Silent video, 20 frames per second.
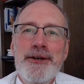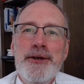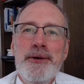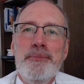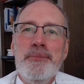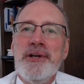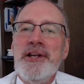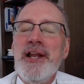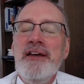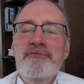
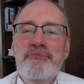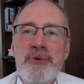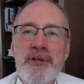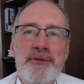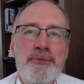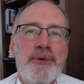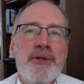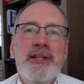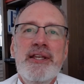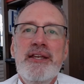but I've
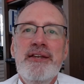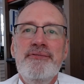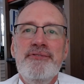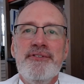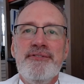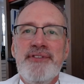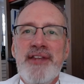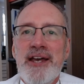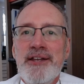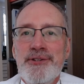been relieved
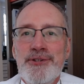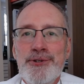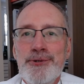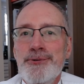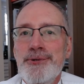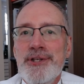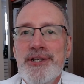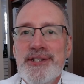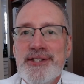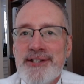of that
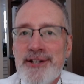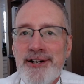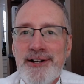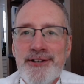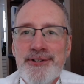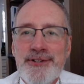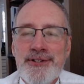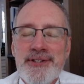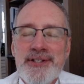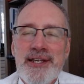duty
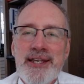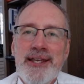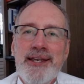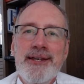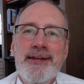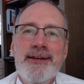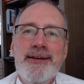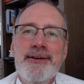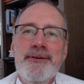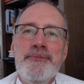starting today.
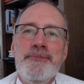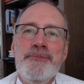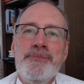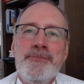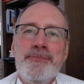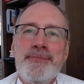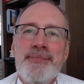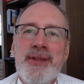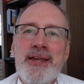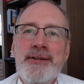
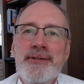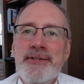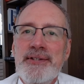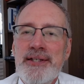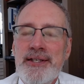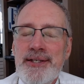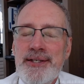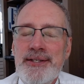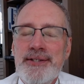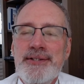
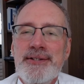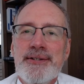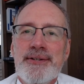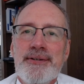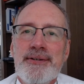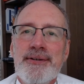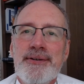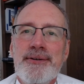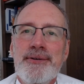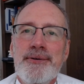Indeed,
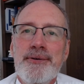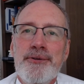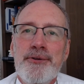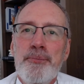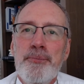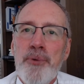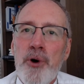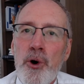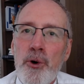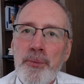uh, the
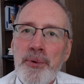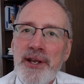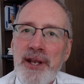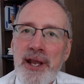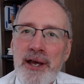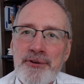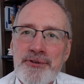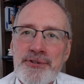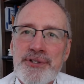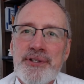Pope
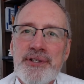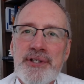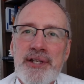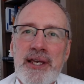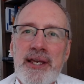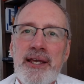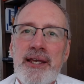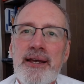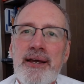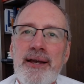announced
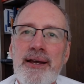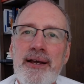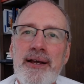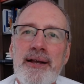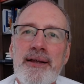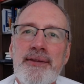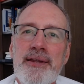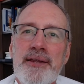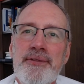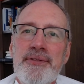today
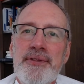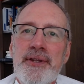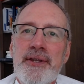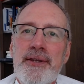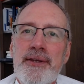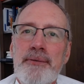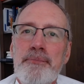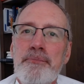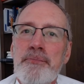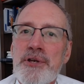that
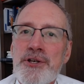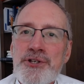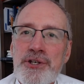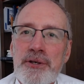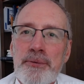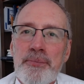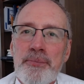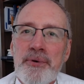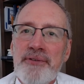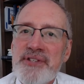the
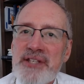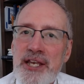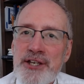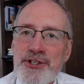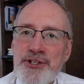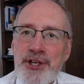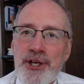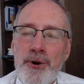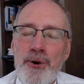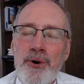Bishop of
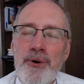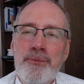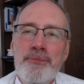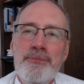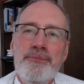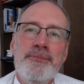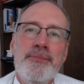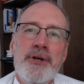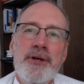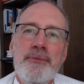
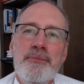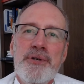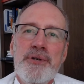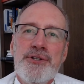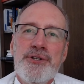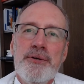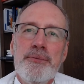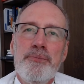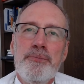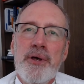Saint-Jérôme,
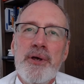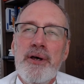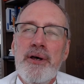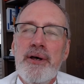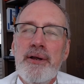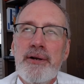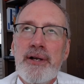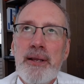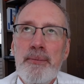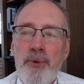Bishop
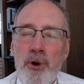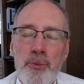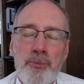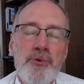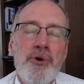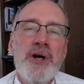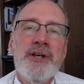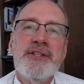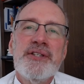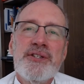uh, Raymond
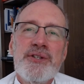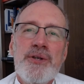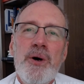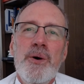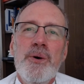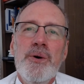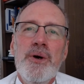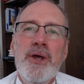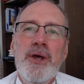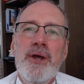
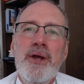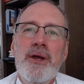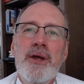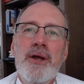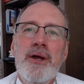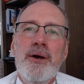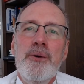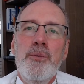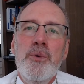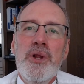Poisson,
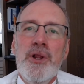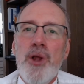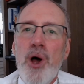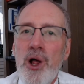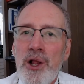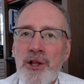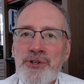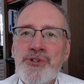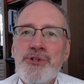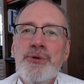will
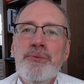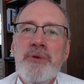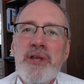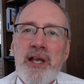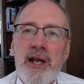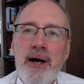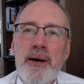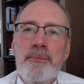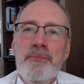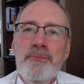also
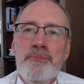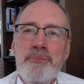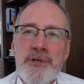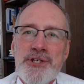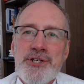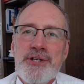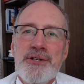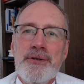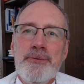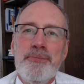become
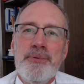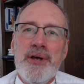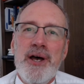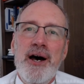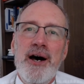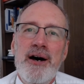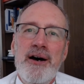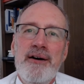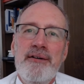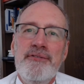Bishop
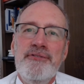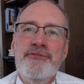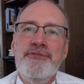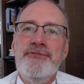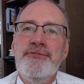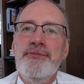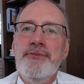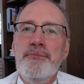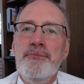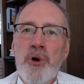of
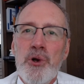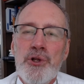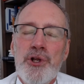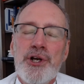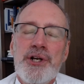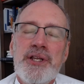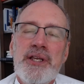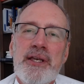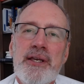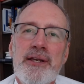
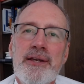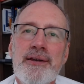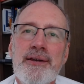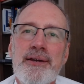Mont-Laurier